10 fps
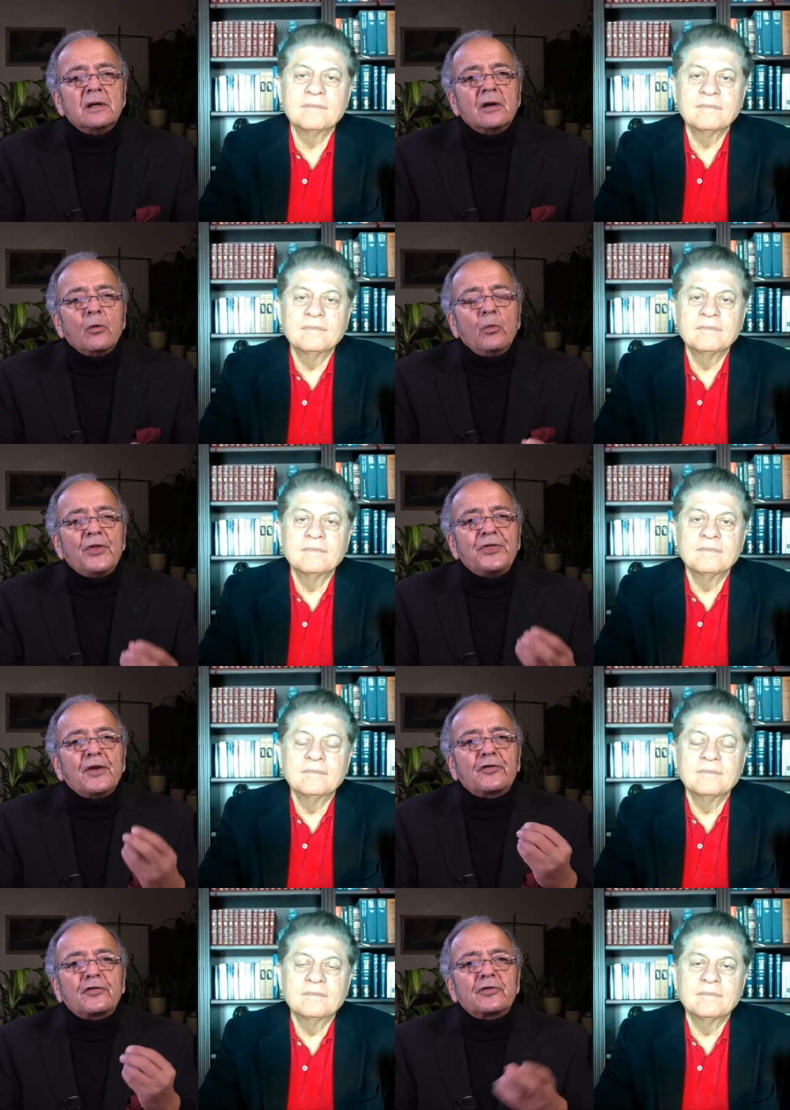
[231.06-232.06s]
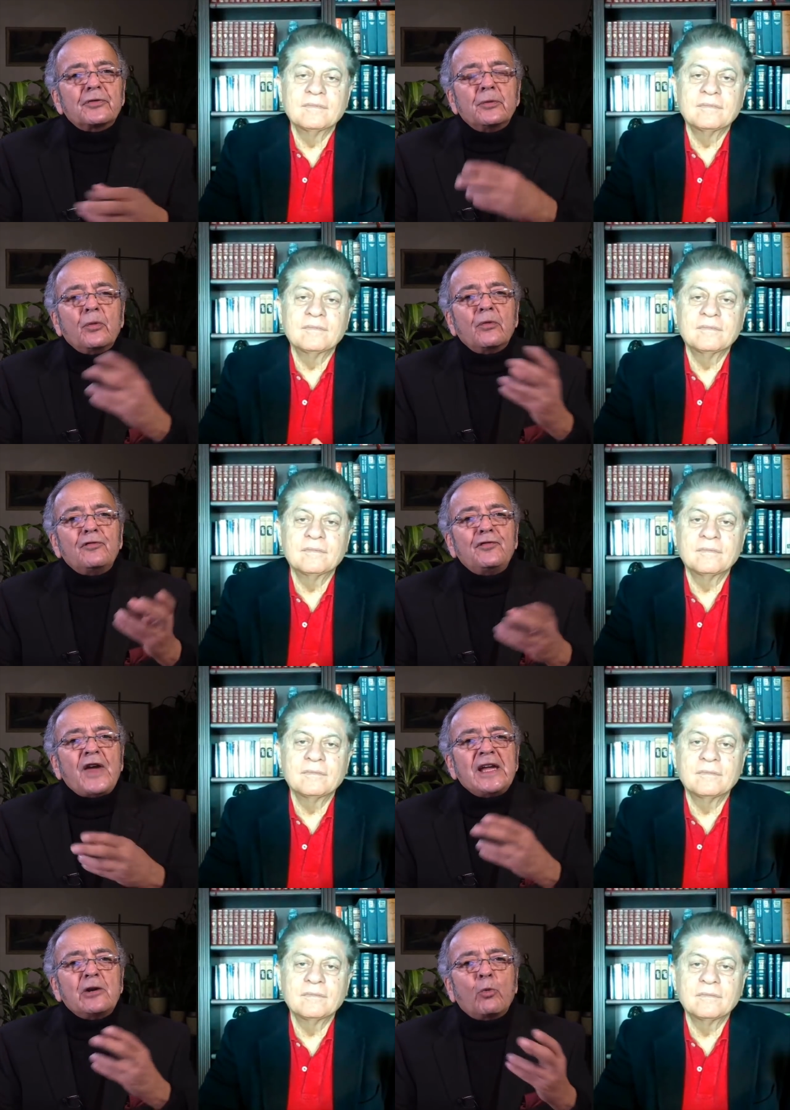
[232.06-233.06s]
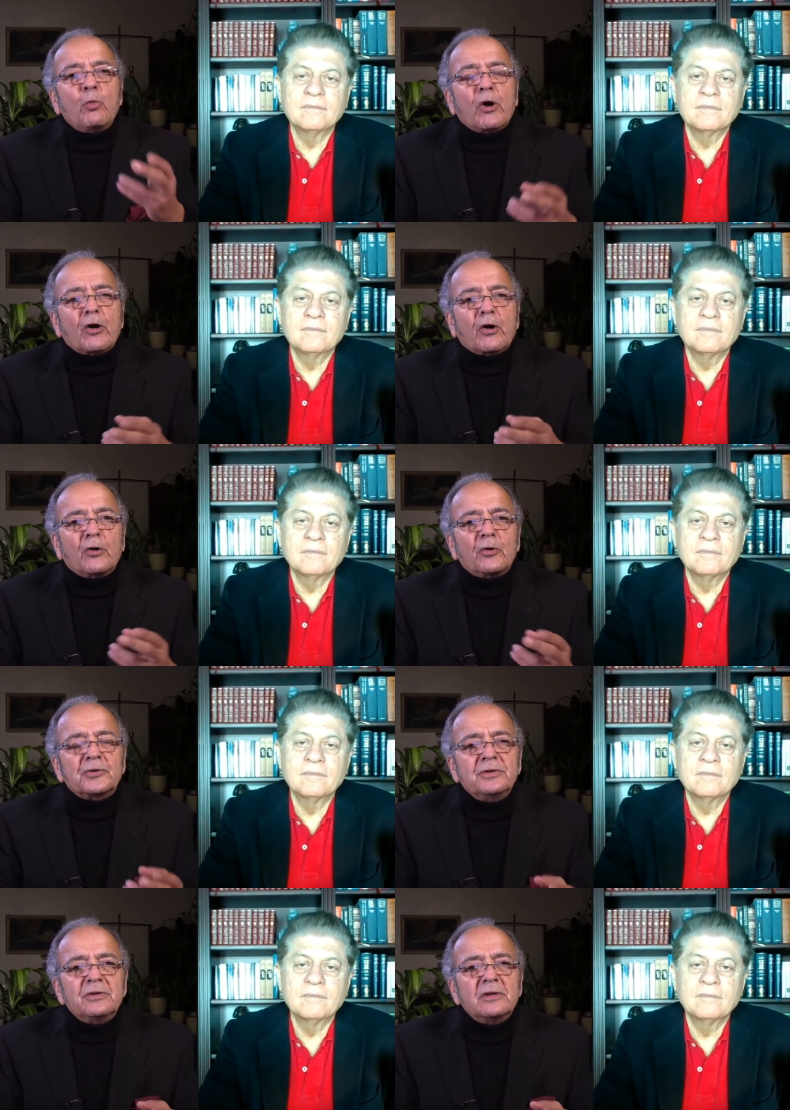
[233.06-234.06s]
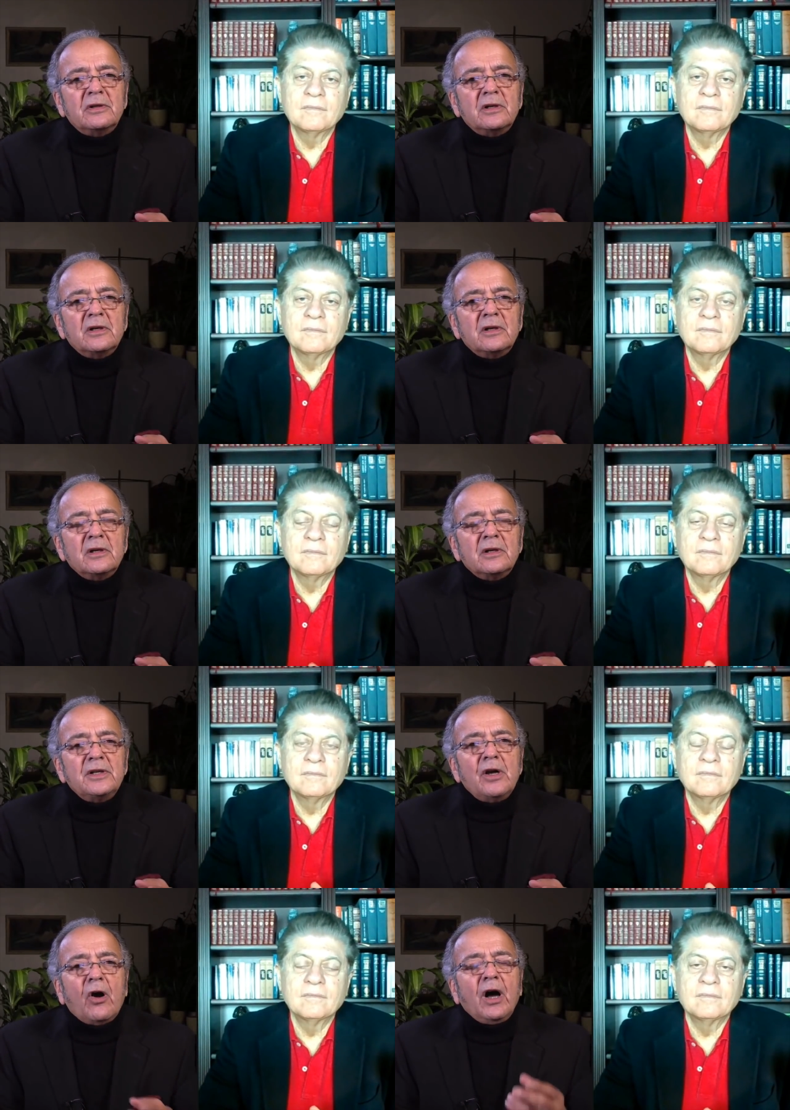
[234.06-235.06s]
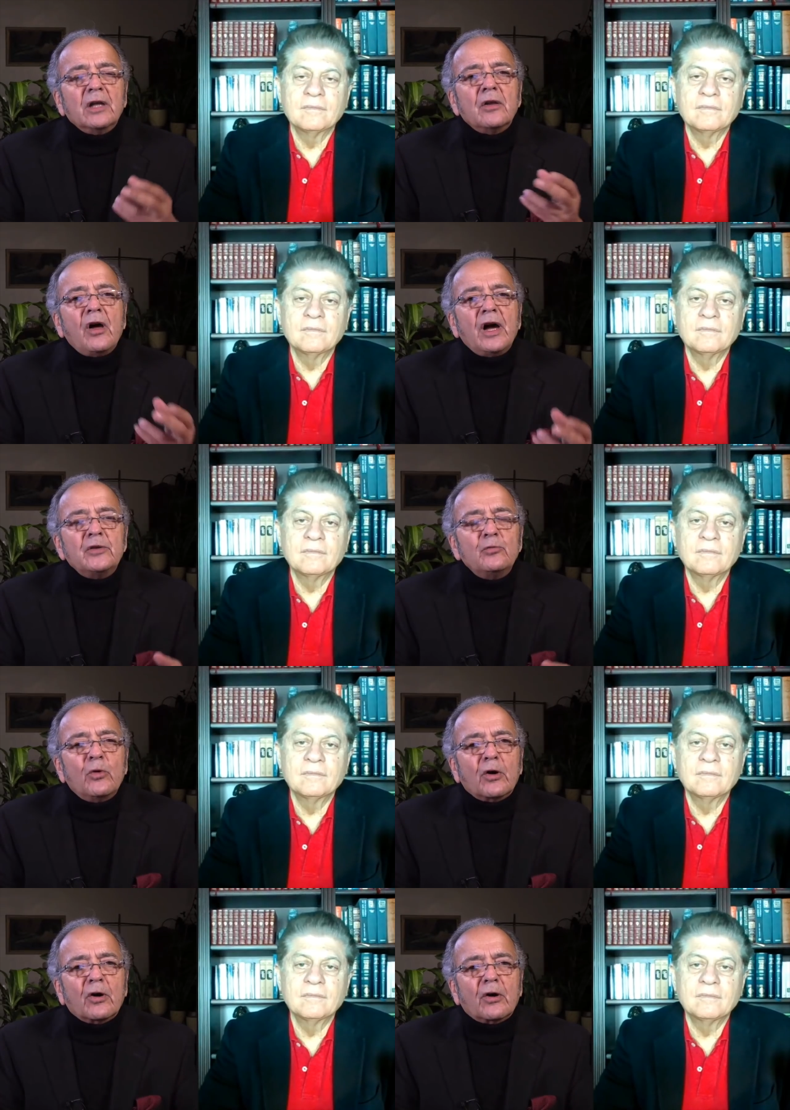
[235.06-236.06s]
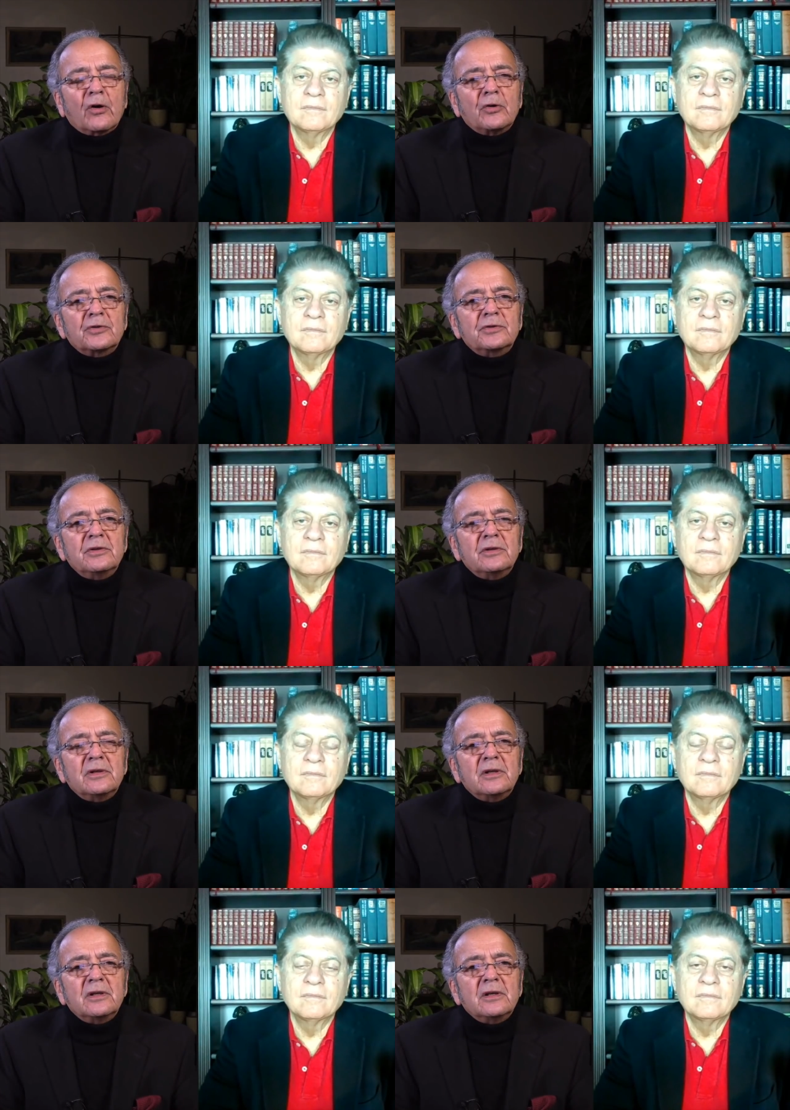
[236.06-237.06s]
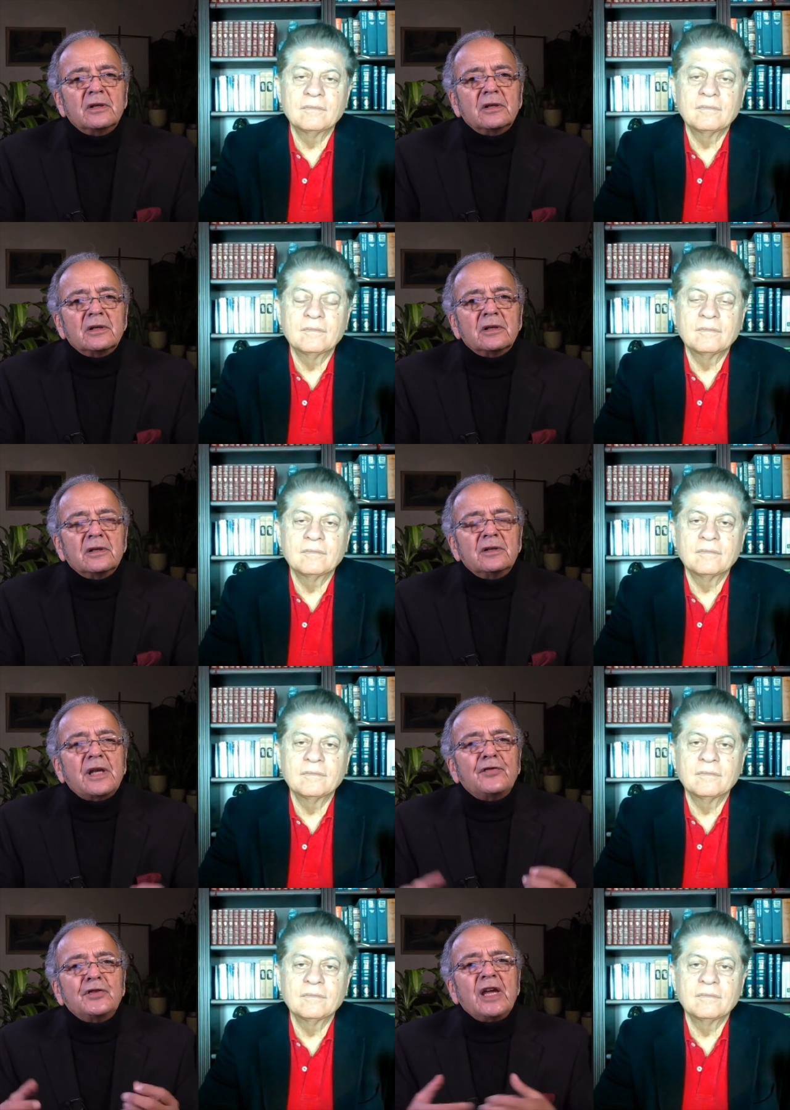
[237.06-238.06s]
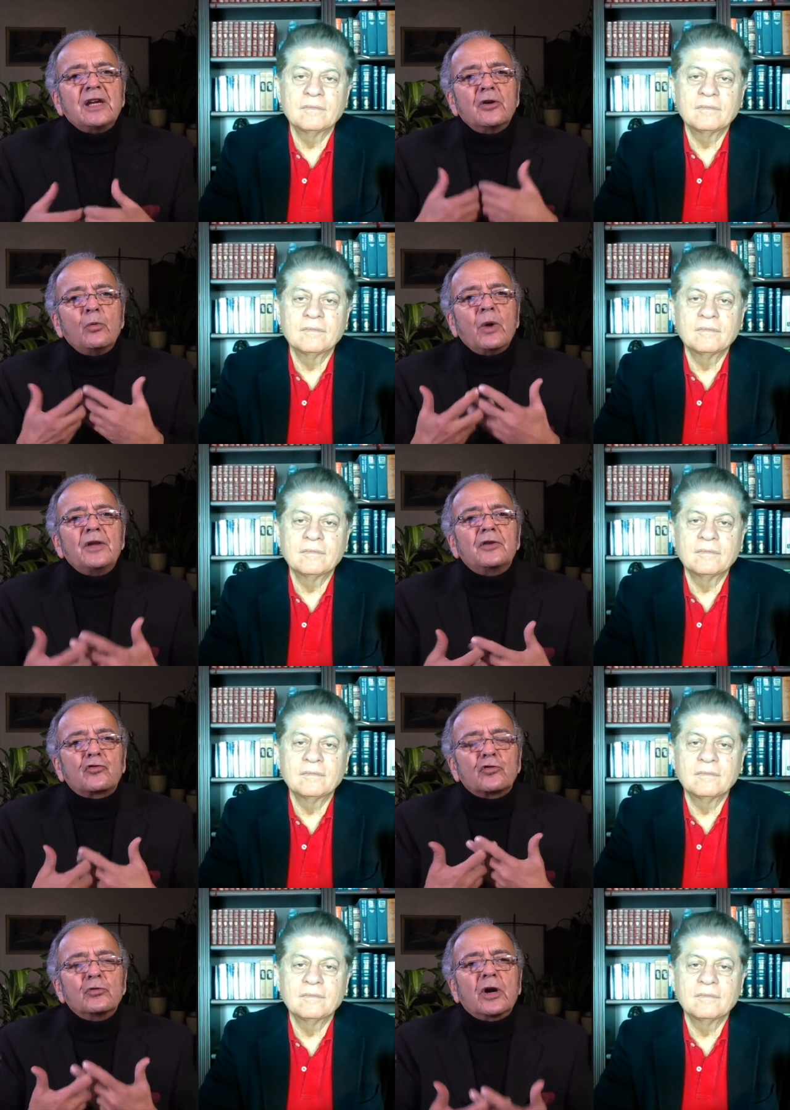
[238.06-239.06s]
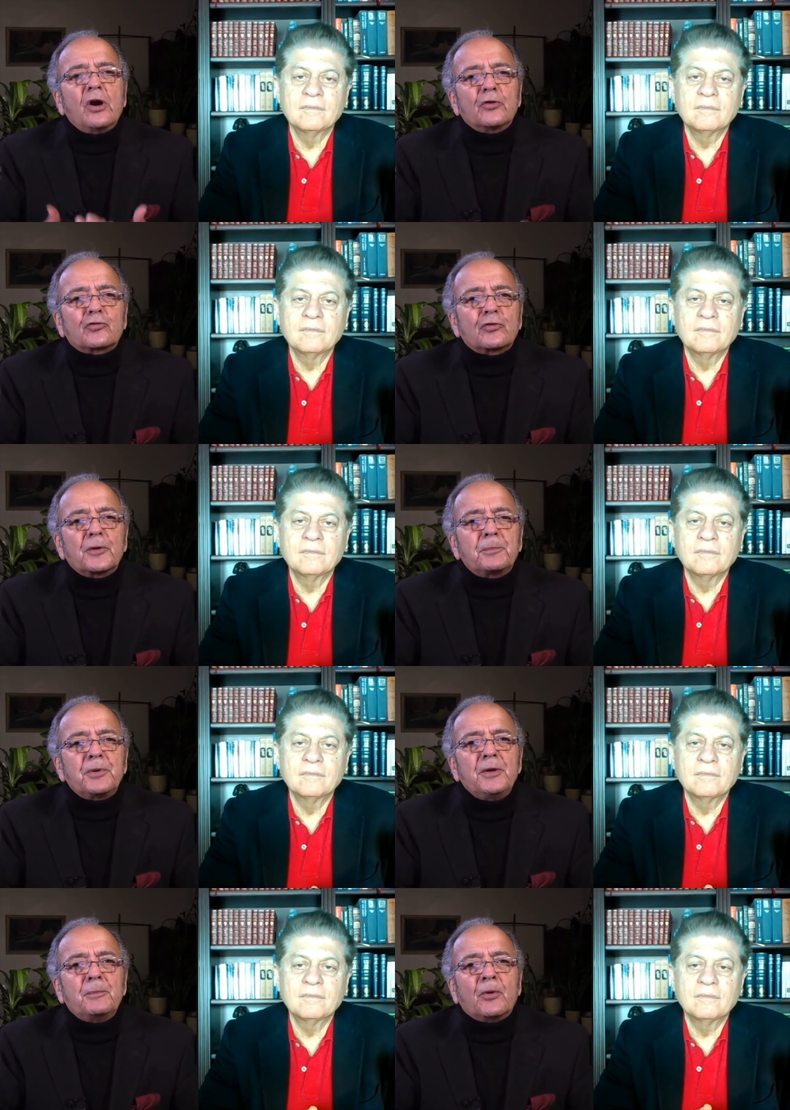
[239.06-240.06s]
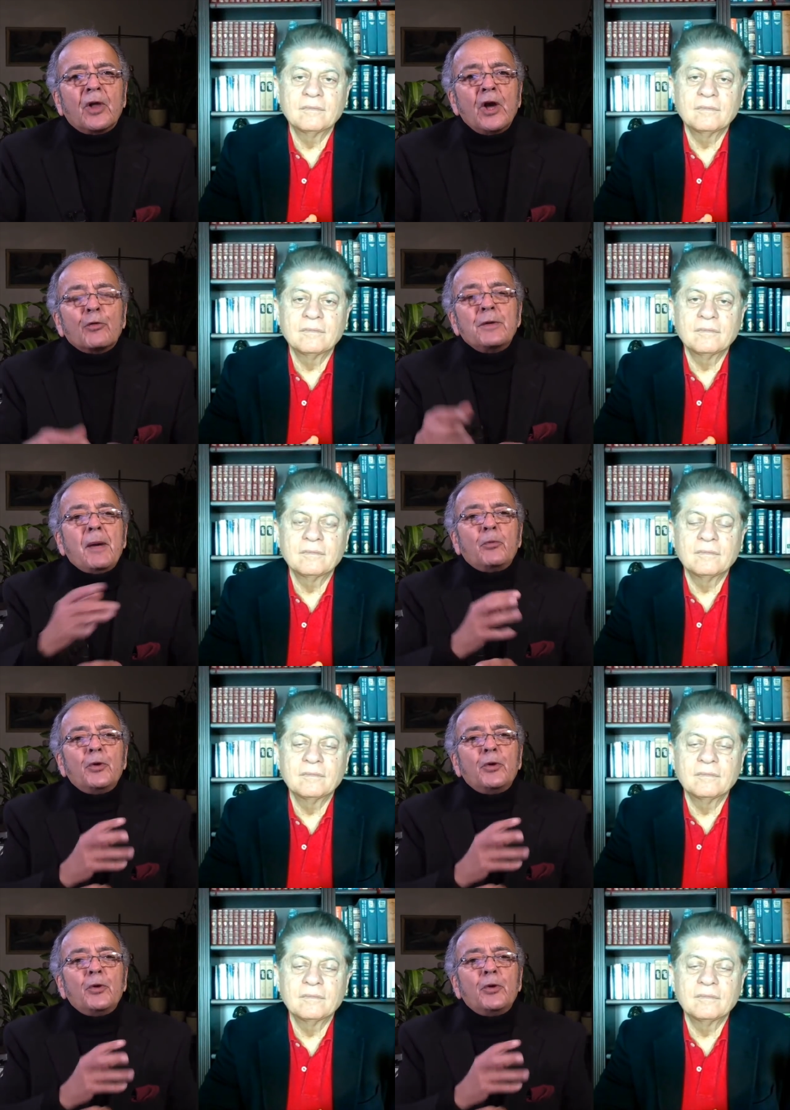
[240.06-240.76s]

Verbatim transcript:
Speaker 1: with this fake world, the online world, they've taken away the true culture of the people. Remember when